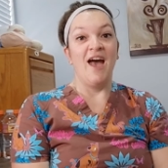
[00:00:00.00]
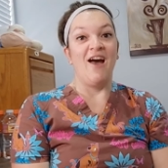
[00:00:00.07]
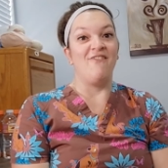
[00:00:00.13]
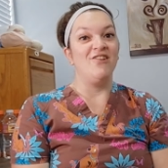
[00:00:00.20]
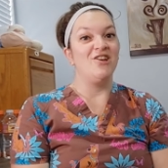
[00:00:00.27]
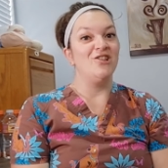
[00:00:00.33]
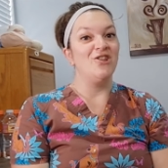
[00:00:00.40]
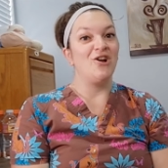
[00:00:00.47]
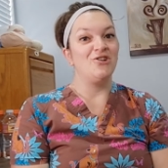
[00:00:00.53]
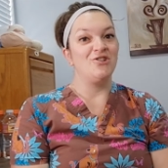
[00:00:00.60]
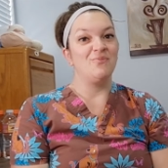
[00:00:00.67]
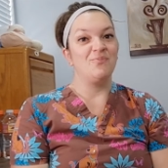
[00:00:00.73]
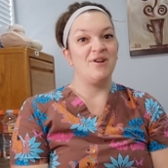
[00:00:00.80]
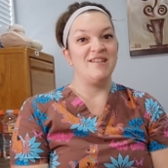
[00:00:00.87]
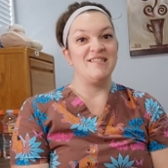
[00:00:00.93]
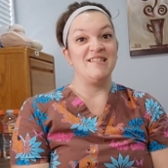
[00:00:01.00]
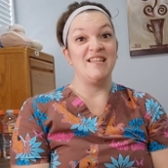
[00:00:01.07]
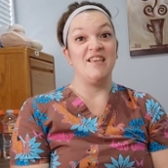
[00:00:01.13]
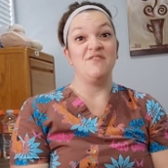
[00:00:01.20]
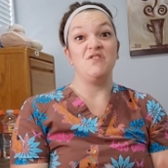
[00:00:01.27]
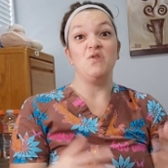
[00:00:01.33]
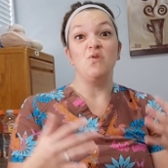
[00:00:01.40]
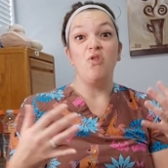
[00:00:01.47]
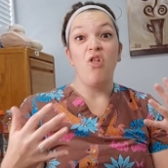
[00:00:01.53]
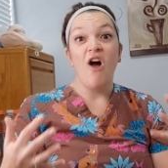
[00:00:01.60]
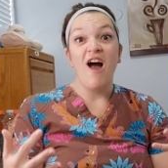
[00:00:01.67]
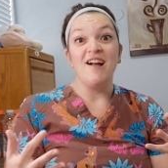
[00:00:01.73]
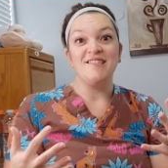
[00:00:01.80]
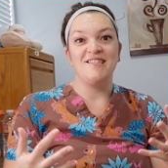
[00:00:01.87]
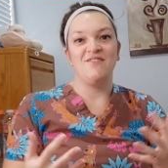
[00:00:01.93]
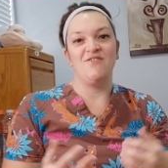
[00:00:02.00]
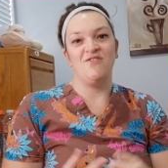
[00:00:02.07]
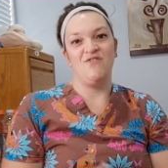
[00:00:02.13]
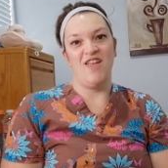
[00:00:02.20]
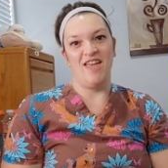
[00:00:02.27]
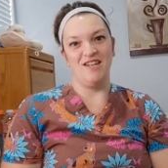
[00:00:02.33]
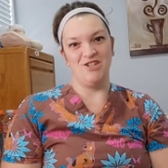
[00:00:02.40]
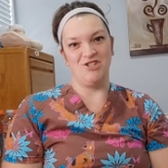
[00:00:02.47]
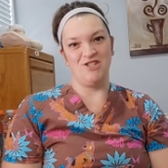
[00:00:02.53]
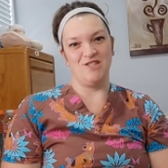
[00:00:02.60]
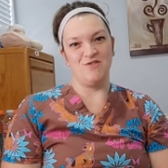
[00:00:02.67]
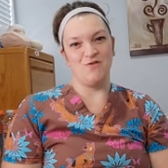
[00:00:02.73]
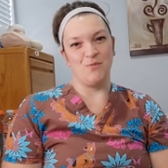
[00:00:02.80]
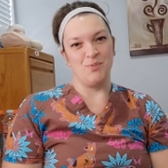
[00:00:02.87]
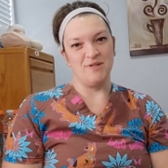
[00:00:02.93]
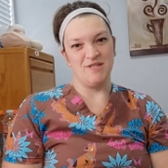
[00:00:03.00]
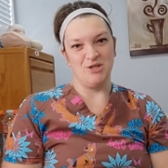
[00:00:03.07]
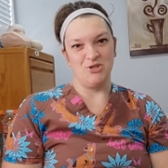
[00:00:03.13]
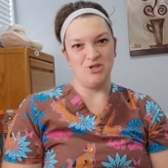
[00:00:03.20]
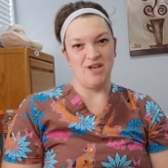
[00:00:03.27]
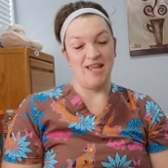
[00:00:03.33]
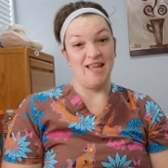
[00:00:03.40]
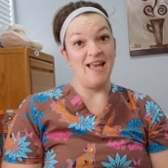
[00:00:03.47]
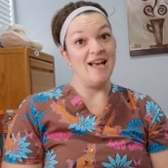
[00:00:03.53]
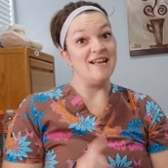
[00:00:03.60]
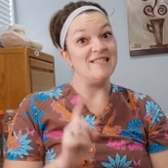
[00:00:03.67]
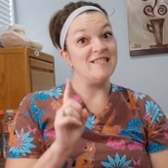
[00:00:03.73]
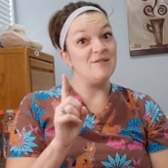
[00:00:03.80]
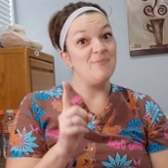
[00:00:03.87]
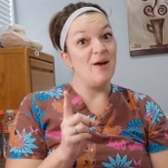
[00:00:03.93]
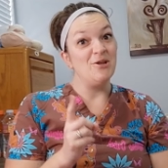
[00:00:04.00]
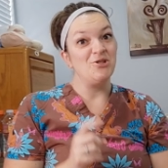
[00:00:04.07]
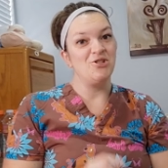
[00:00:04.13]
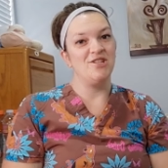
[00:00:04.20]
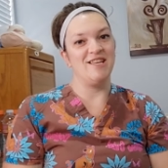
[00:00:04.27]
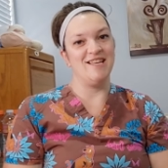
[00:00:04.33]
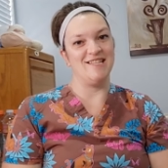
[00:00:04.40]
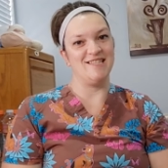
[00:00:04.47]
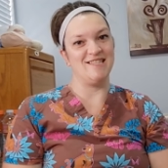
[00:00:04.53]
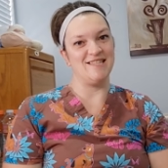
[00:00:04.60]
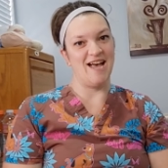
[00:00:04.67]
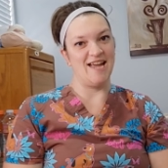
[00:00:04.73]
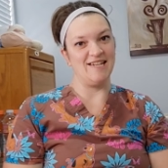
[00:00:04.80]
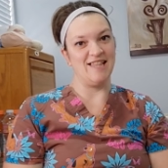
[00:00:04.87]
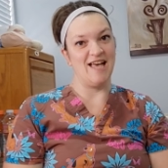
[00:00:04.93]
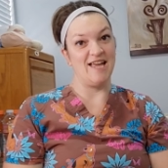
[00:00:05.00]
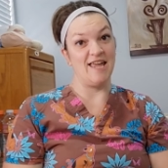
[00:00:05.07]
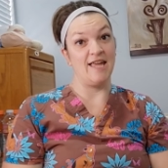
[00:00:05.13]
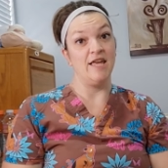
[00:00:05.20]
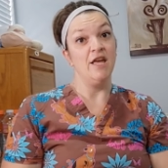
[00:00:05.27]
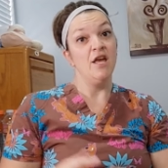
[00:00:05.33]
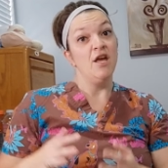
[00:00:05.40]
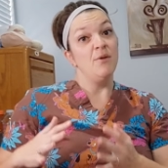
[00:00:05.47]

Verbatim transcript: Having a larger breast gives you lots of advantages for positioning, especially in side lying,